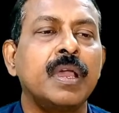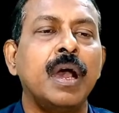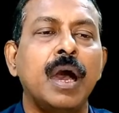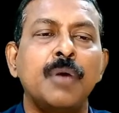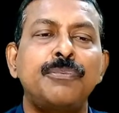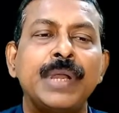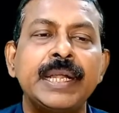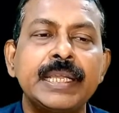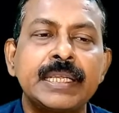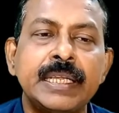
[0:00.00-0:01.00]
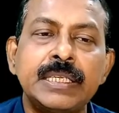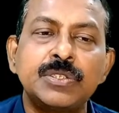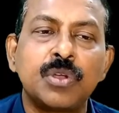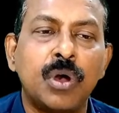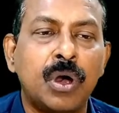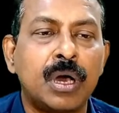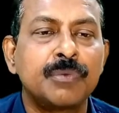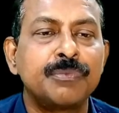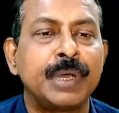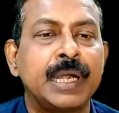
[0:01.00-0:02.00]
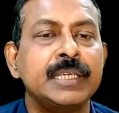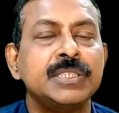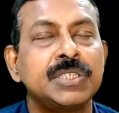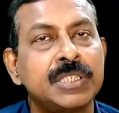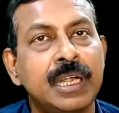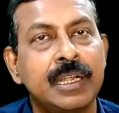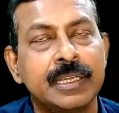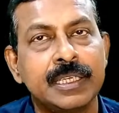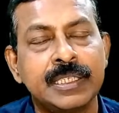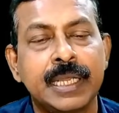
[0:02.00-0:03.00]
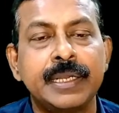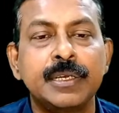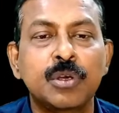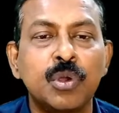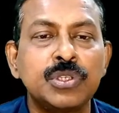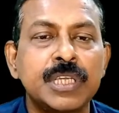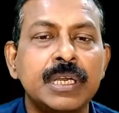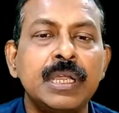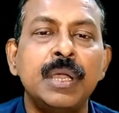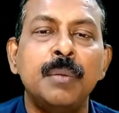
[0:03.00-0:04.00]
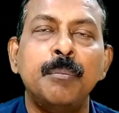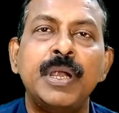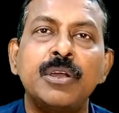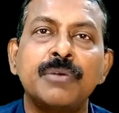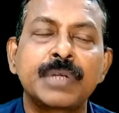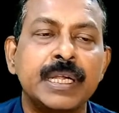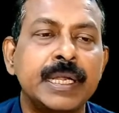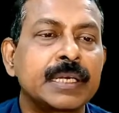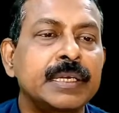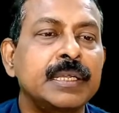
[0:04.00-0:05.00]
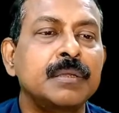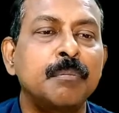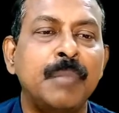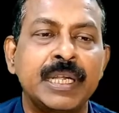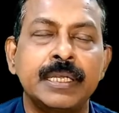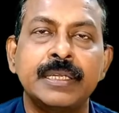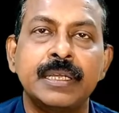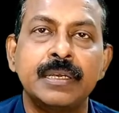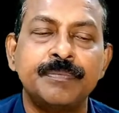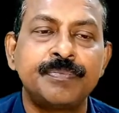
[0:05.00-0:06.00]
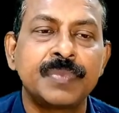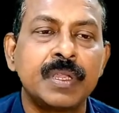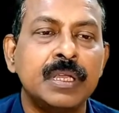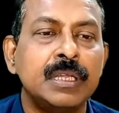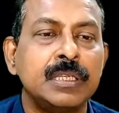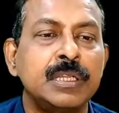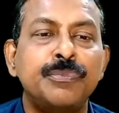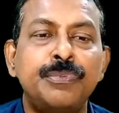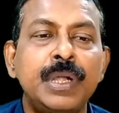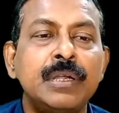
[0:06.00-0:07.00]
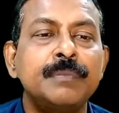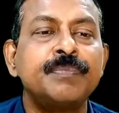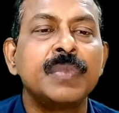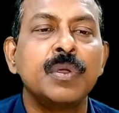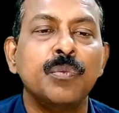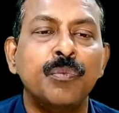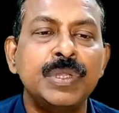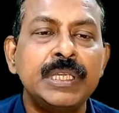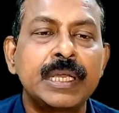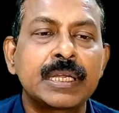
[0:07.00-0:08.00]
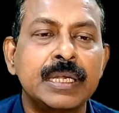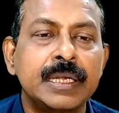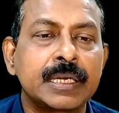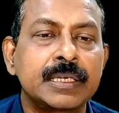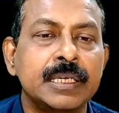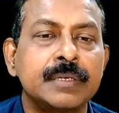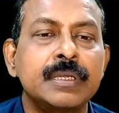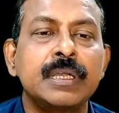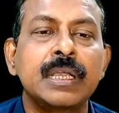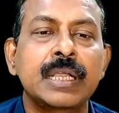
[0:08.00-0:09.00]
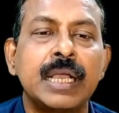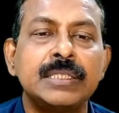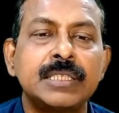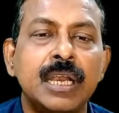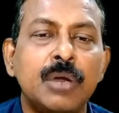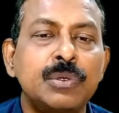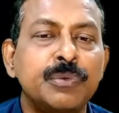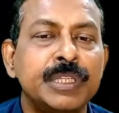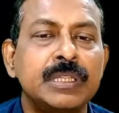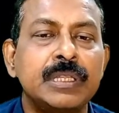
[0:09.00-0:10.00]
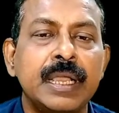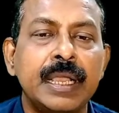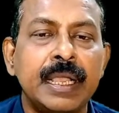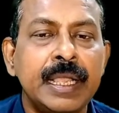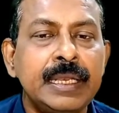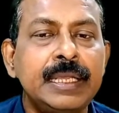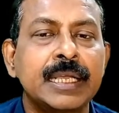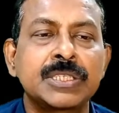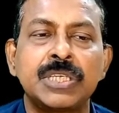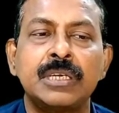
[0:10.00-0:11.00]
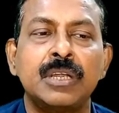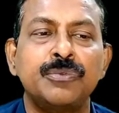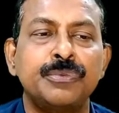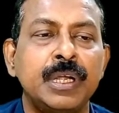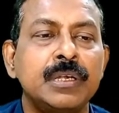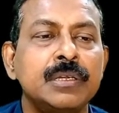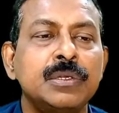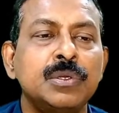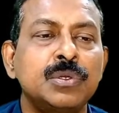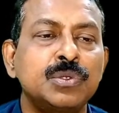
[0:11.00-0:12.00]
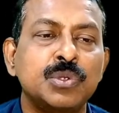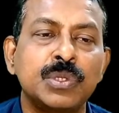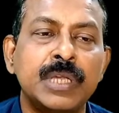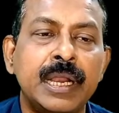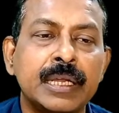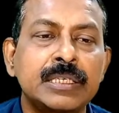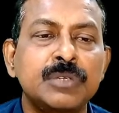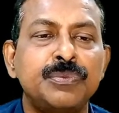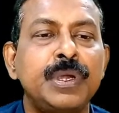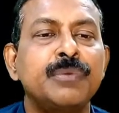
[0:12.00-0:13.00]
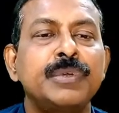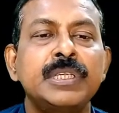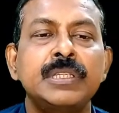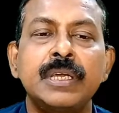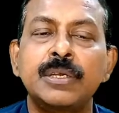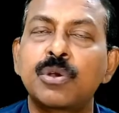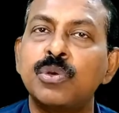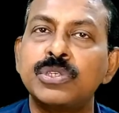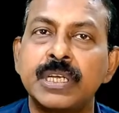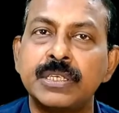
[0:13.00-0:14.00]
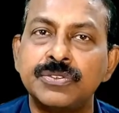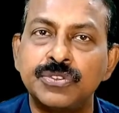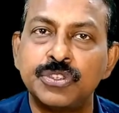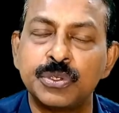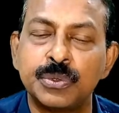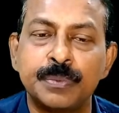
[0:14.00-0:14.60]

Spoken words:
A Faraday cage or Faraday shield is an enclosure made of conducting material. The field within a conductor cancel out with any external field, so the electric field within the enclosure is zero.